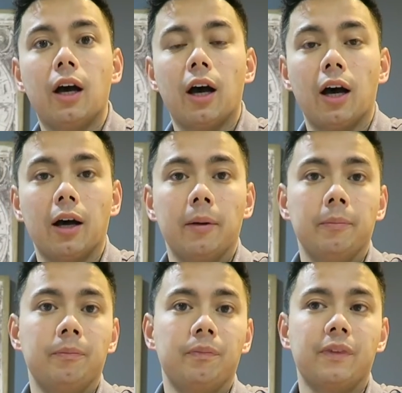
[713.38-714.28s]

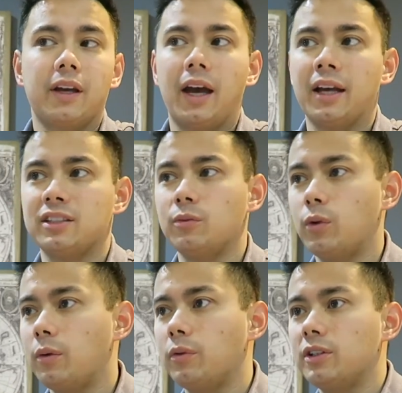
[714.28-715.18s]
as in
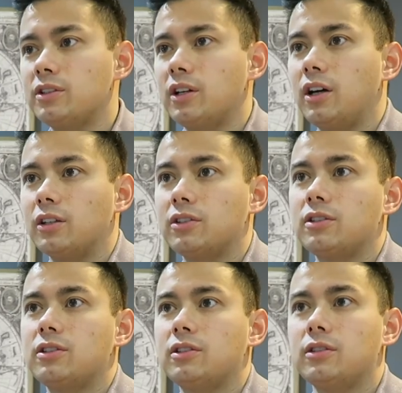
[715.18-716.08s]
when we
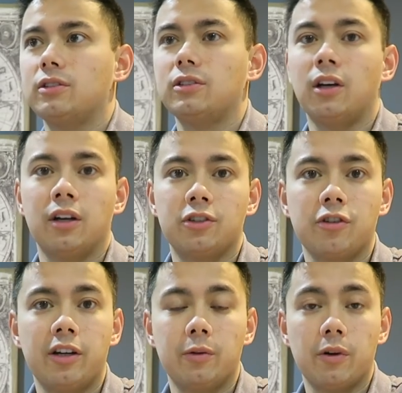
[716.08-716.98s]
start
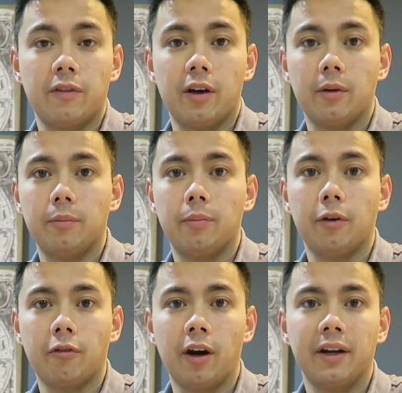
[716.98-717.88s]
trading with it.
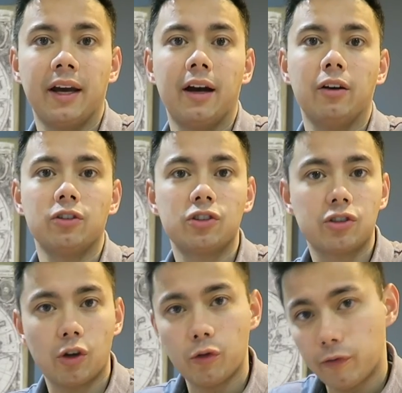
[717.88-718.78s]
But right now,
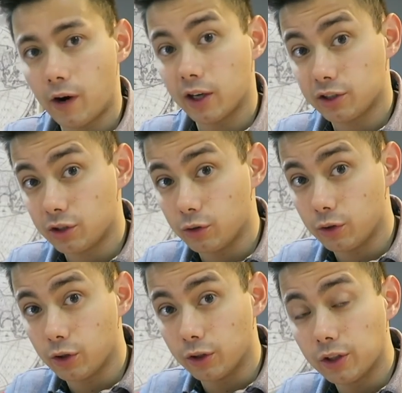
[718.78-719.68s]
so far so
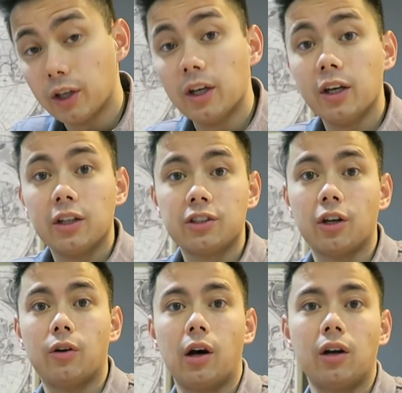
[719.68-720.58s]
good. So